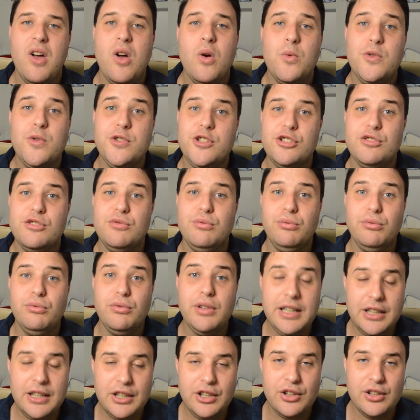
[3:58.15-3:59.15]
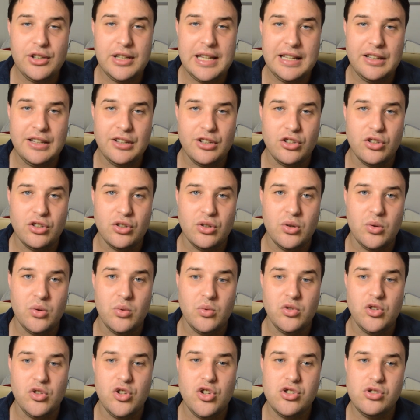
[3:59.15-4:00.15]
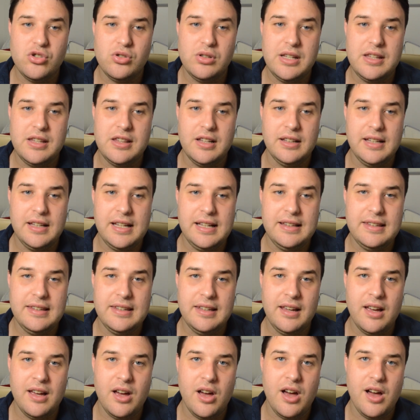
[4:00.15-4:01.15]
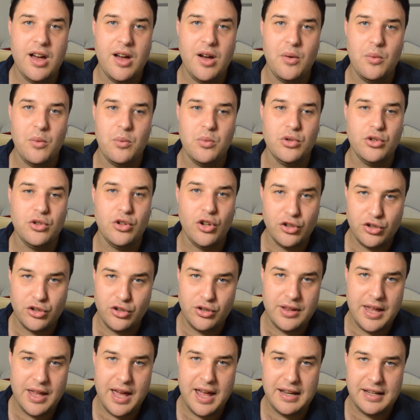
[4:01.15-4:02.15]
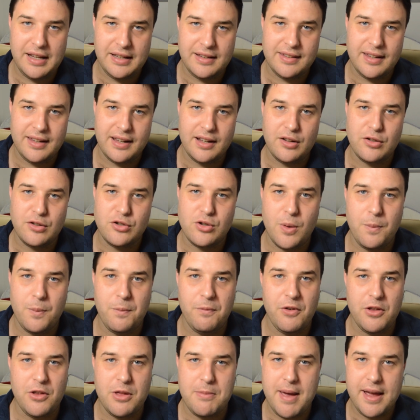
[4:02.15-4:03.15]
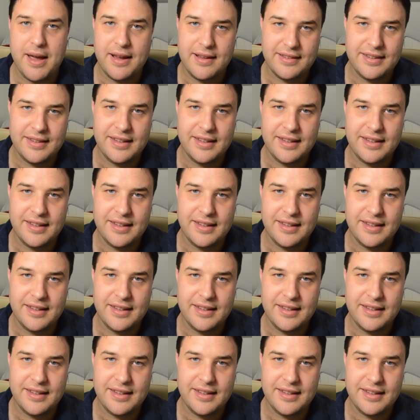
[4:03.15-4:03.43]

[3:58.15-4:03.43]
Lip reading: which is really unique to do. Usually the lead singer will not do that. It's like a job for the backing